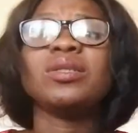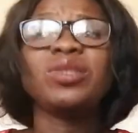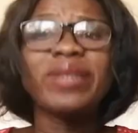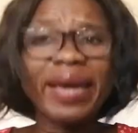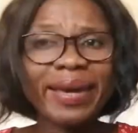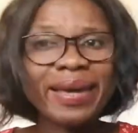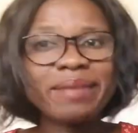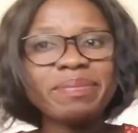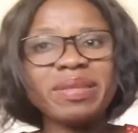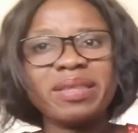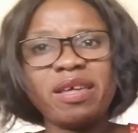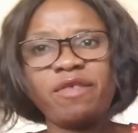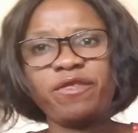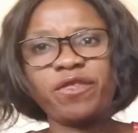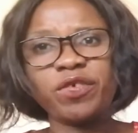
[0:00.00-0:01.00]
they can be
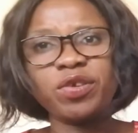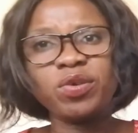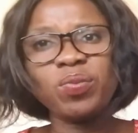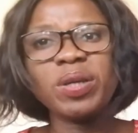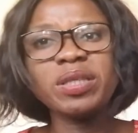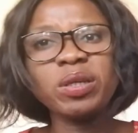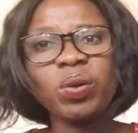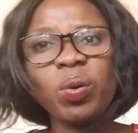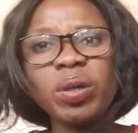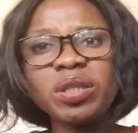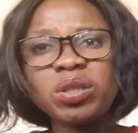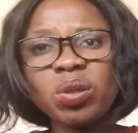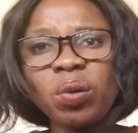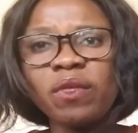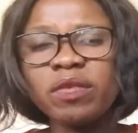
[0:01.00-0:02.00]
there for you when they're
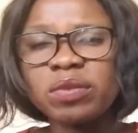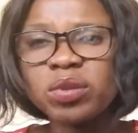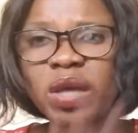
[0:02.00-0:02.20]
going tough.